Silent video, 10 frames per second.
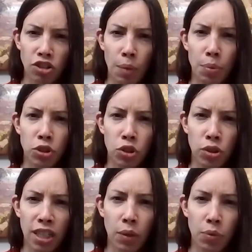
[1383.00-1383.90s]

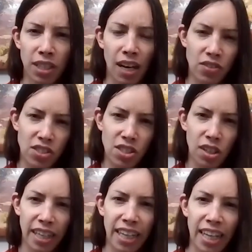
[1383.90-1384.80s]
opportunity that was kind of
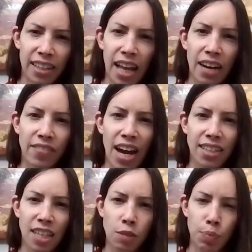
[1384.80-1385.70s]
sucking in a lot of
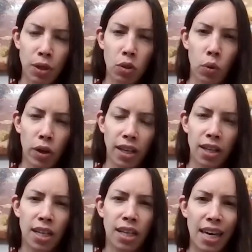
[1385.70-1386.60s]
excess Bitcoin
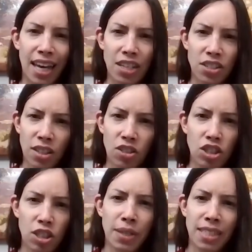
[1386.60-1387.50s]
into the
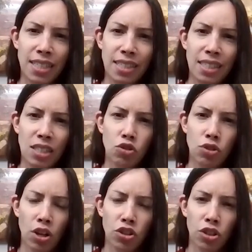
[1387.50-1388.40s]
GBTC
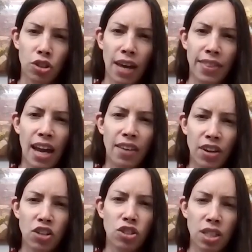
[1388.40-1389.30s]
structure. And that
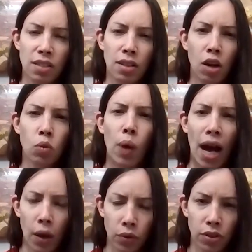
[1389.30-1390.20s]
eventually
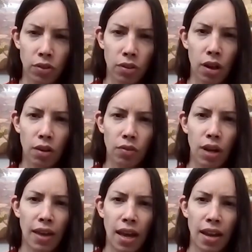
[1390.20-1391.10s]
unwound. That
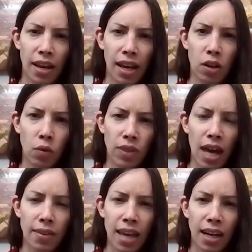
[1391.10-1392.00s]

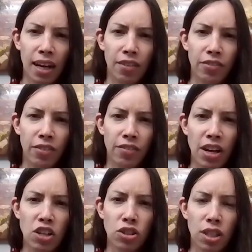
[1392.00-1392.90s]
kind of
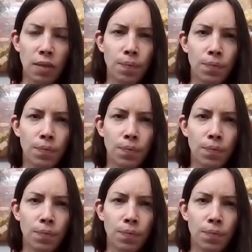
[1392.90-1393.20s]
eventually